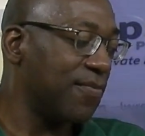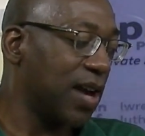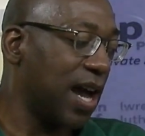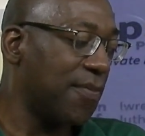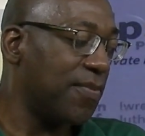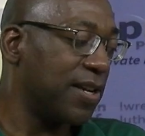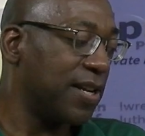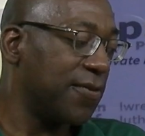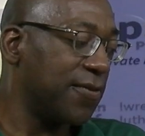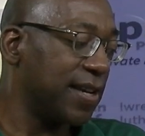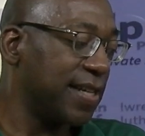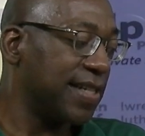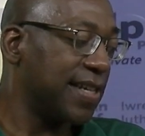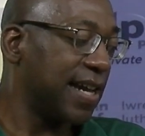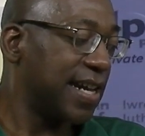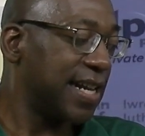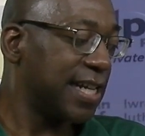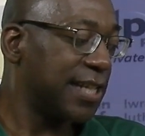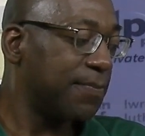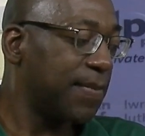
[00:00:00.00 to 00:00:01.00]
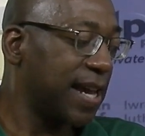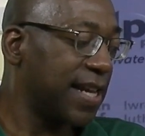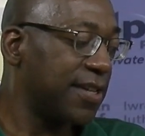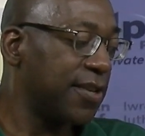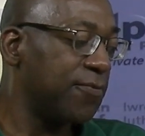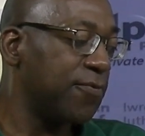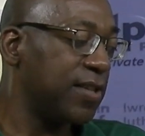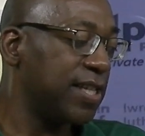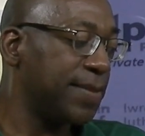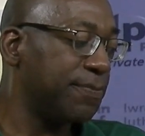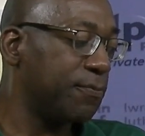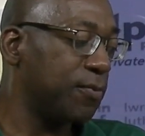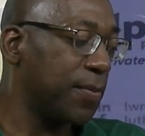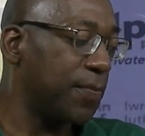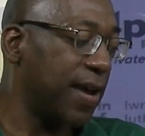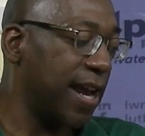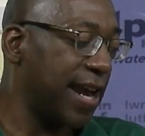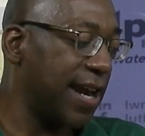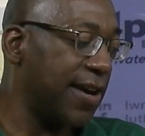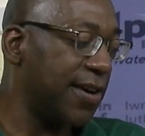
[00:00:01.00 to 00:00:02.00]
Property risk, unexpected
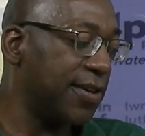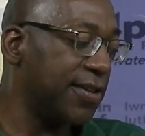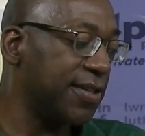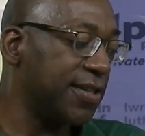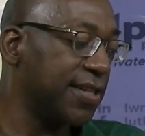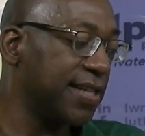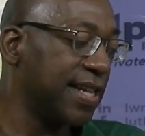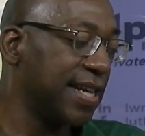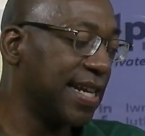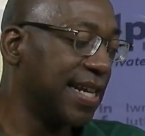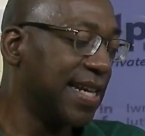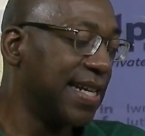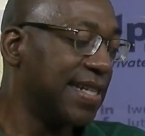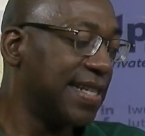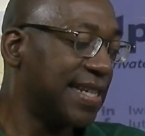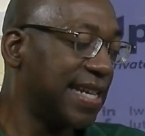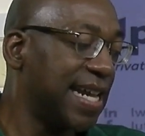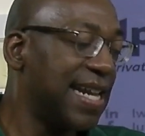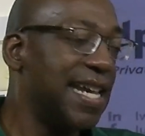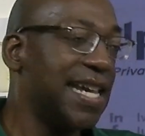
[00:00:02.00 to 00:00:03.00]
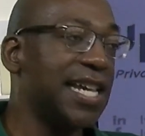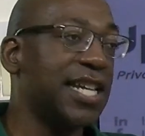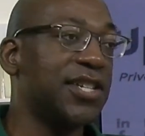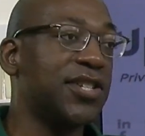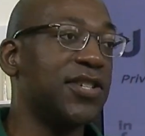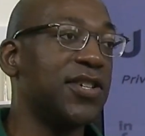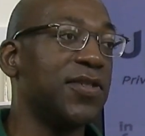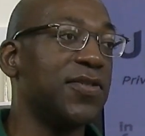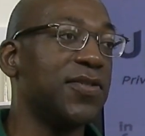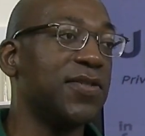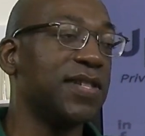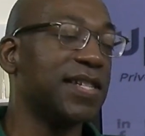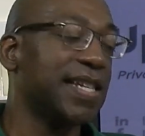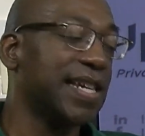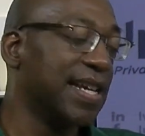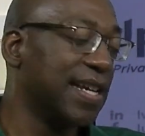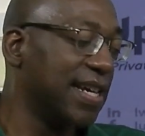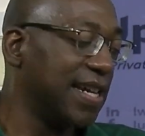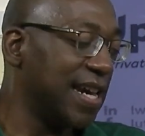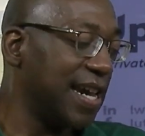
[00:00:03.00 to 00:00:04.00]
repairs, tenant issues,
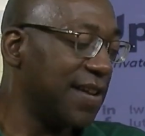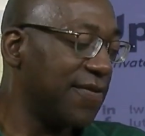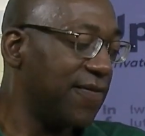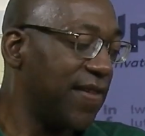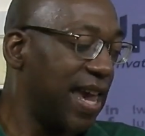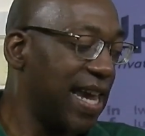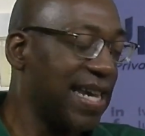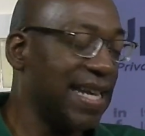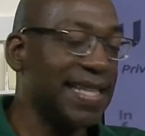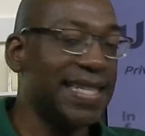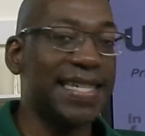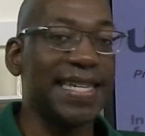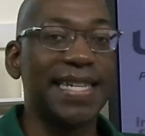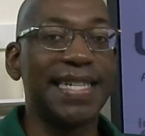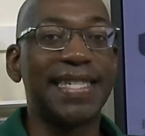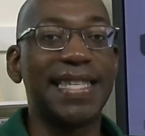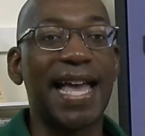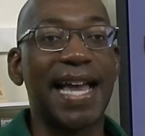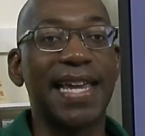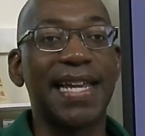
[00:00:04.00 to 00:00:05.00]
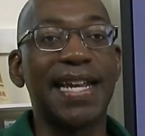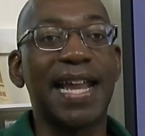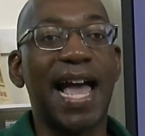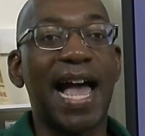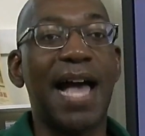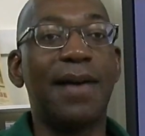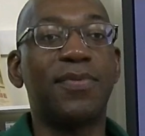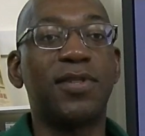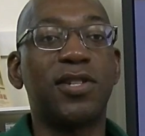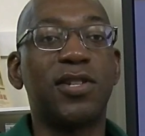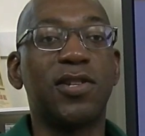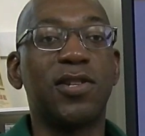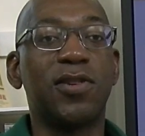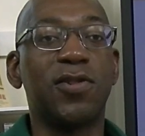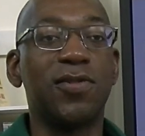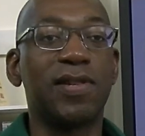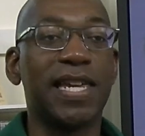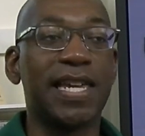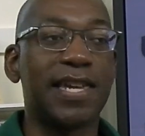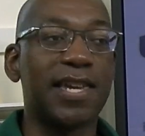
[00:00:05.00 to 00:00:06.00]
and vacancies that can
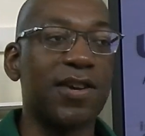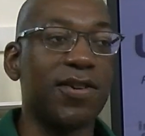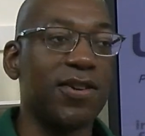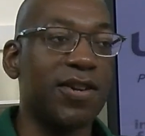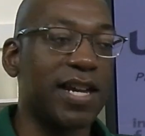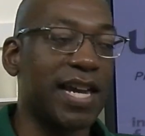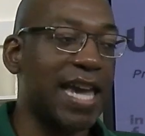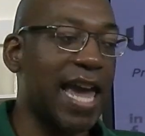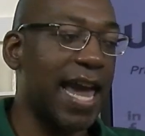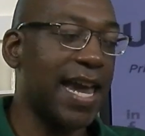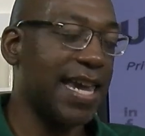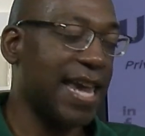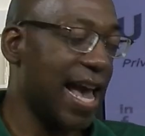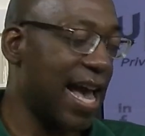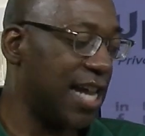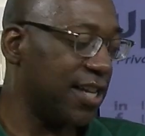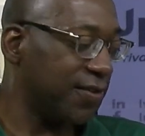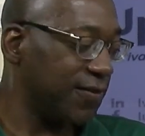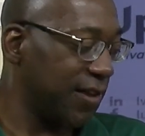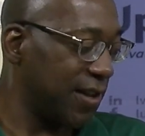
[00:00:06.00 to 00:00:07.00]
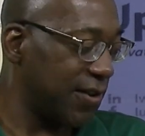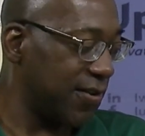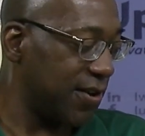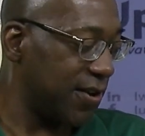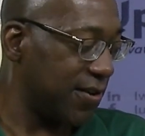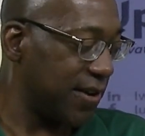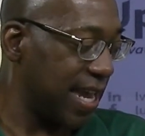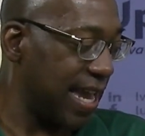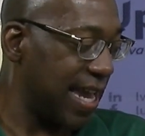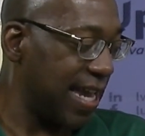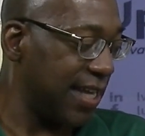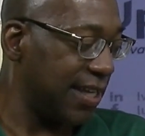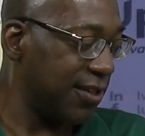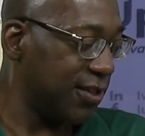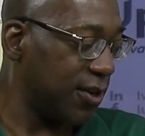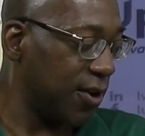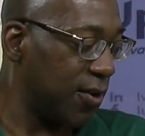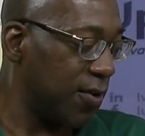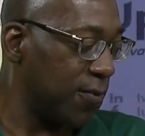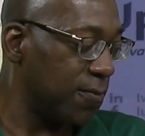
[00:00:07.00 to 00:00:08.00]
absolutely kill your cash flow, okay?
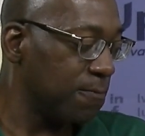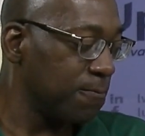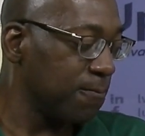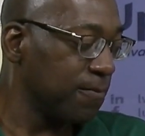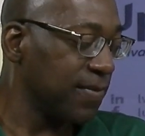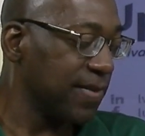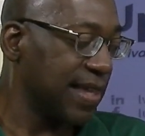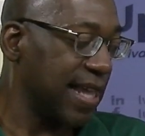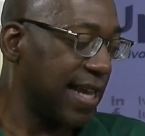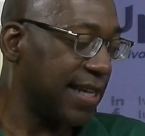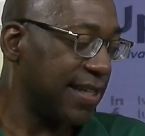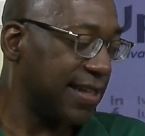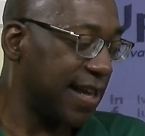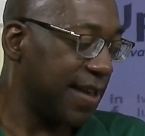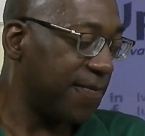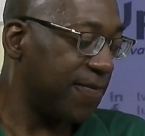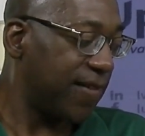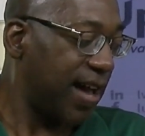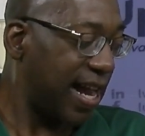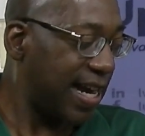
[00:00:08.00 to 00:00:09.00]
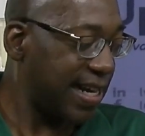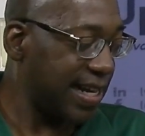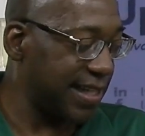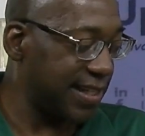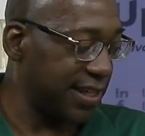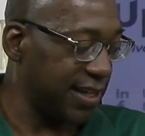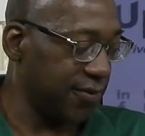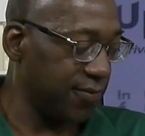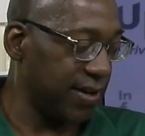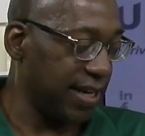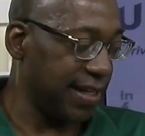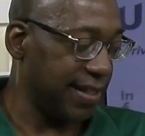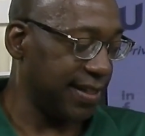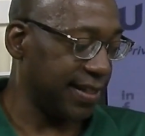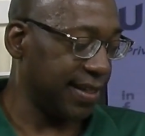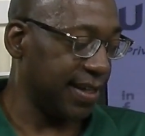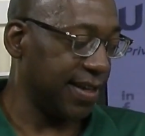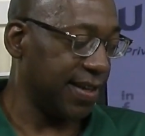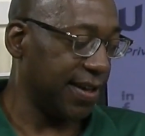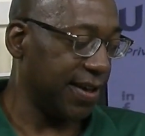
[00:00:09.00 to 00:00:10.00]
So next up, financing
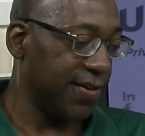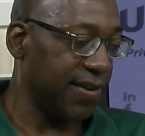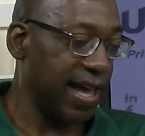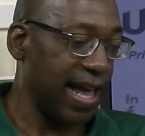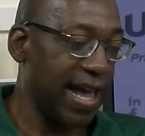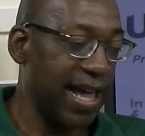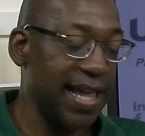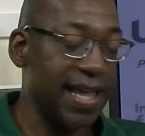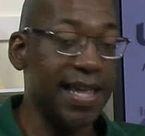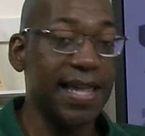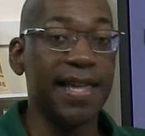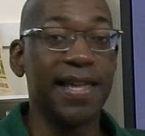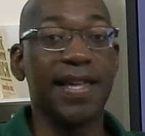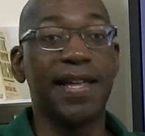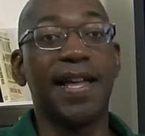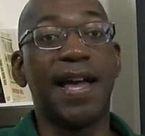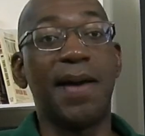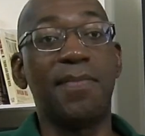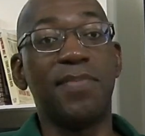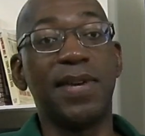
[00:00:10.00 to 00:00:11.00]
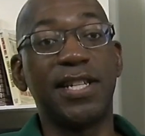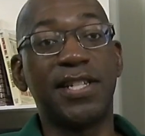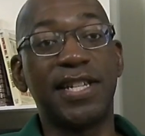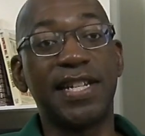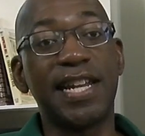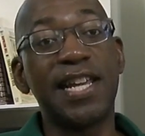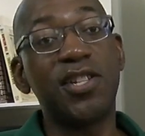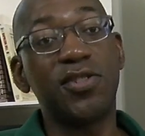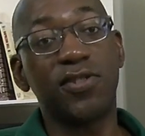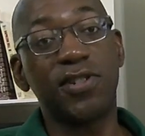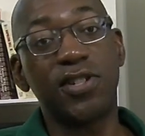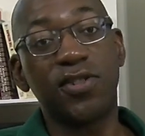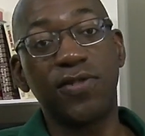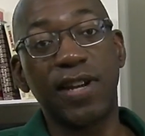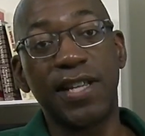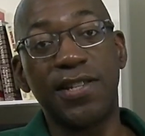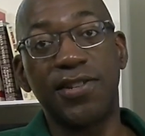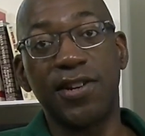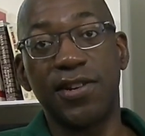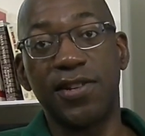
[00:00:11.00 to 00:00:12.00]
risks, okay? I mentioned interest
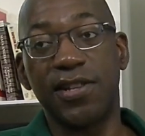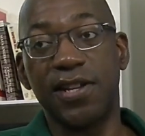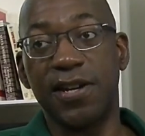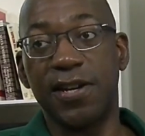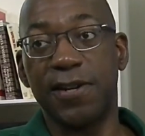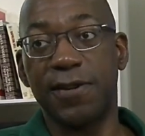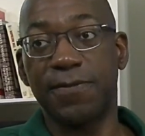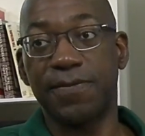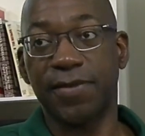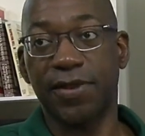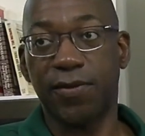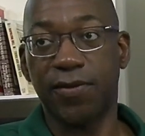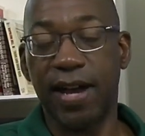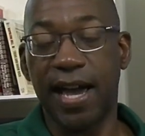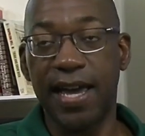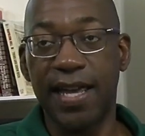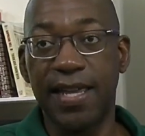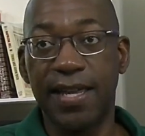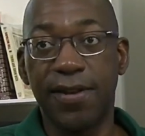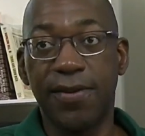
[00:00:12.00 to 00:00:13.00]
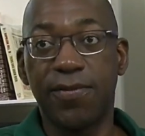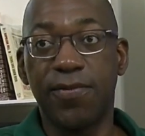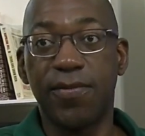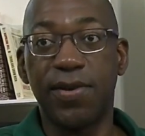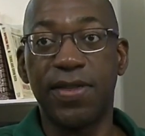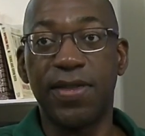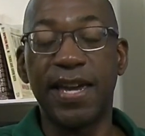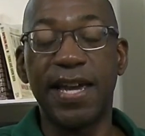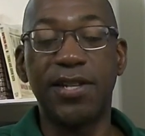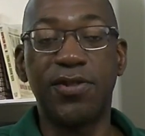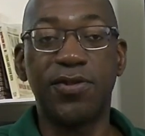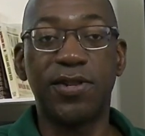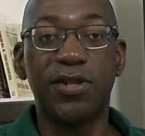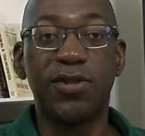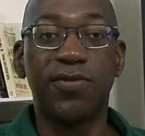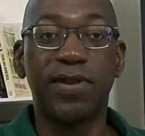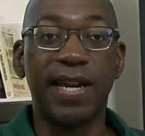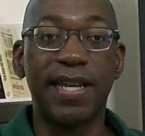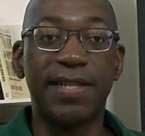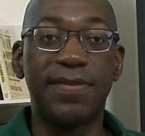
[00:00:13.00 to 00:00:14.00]
rates earlier, right? With
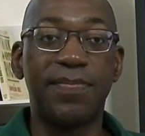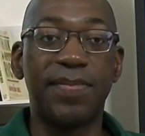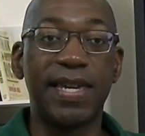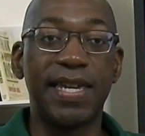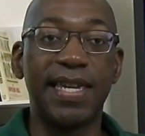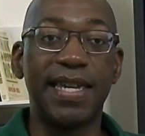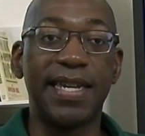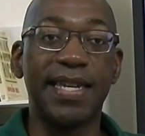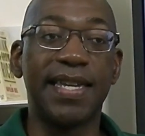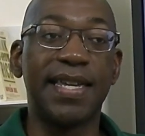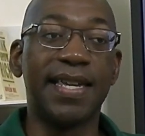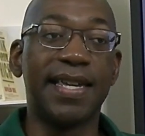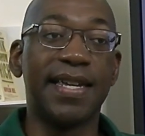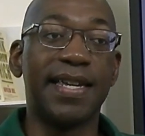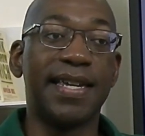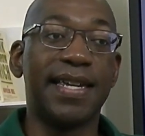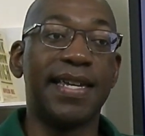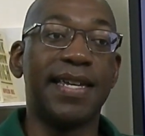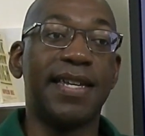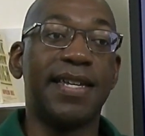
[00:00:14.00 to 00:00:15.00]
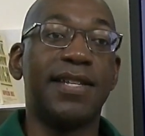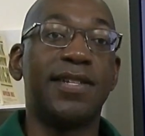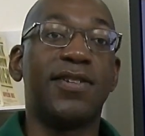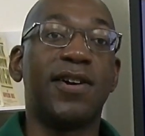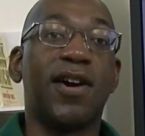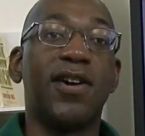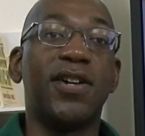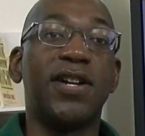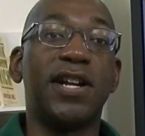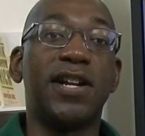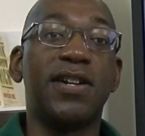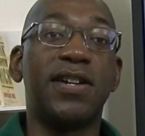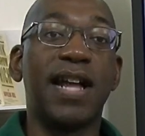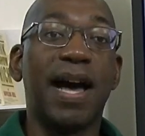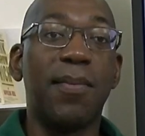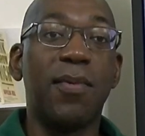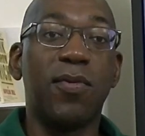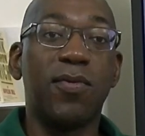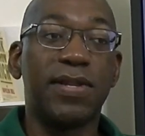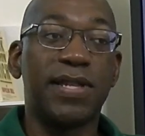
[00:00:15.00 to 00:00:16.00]
interest rates being darn near
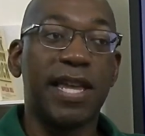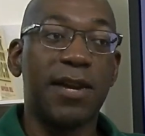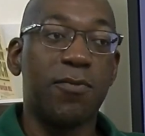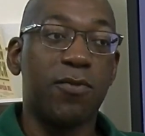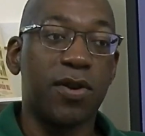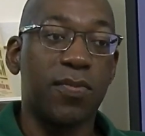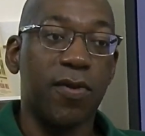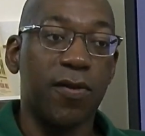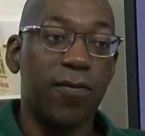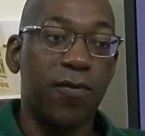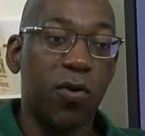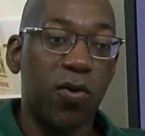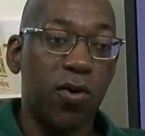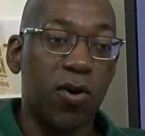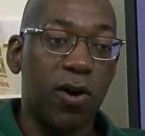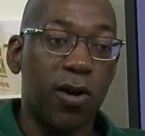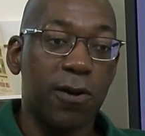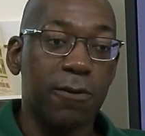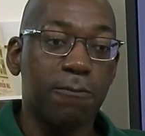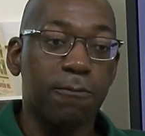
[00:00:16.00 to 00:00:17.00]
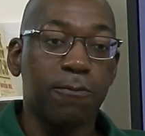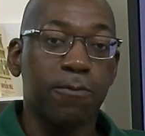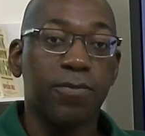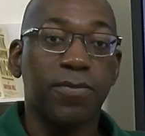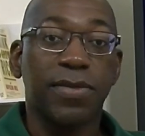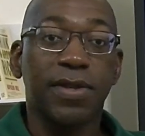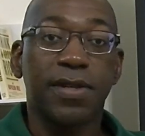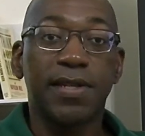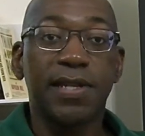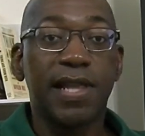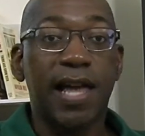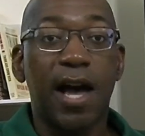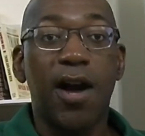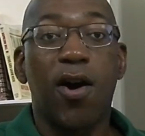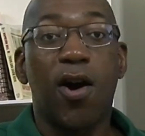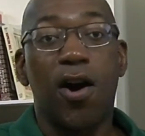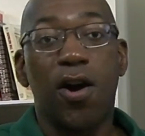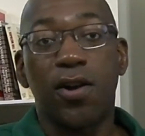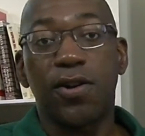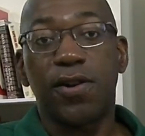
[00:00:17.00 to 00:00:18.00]
double what they were before, it's a lot
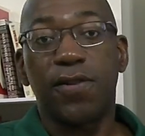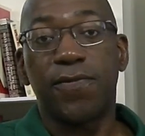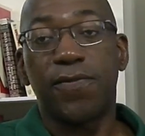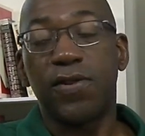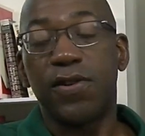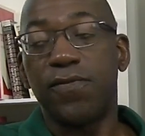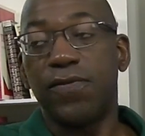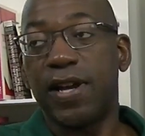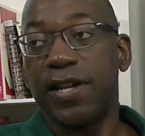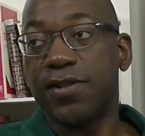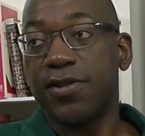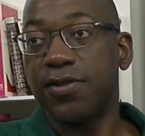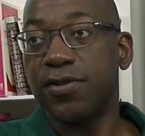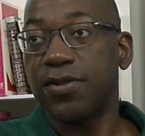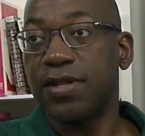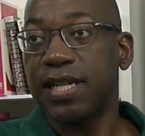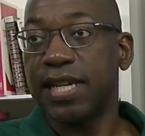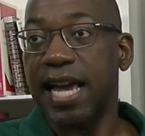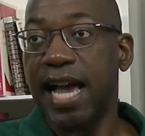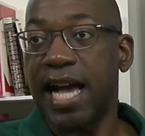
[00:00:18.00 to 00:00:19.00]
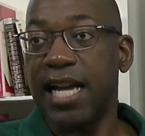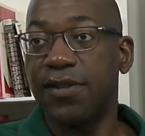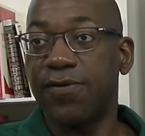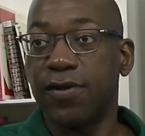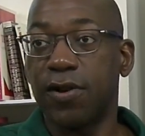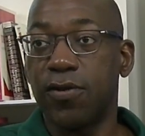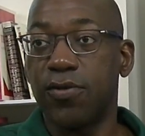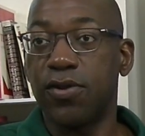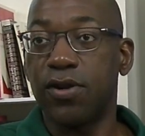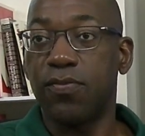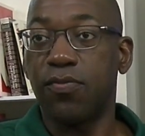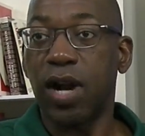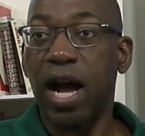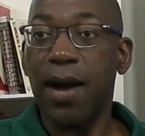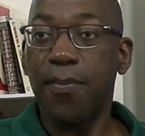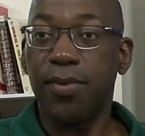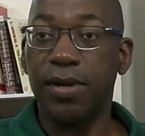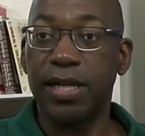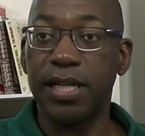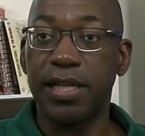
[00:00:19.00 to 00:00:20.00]
harder for investors to cash flow their
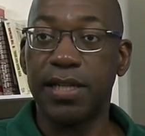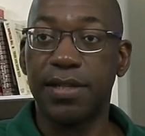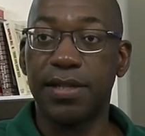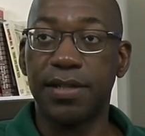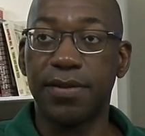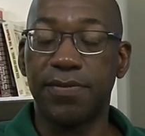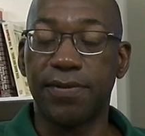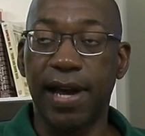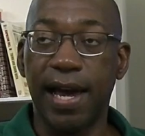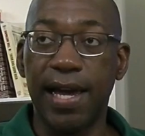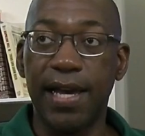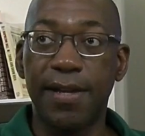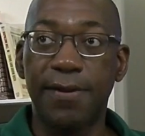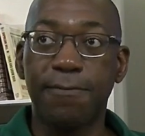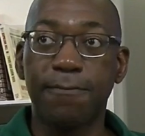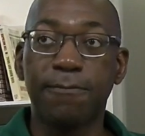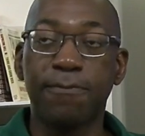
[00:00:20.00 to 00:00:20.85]
properties, right?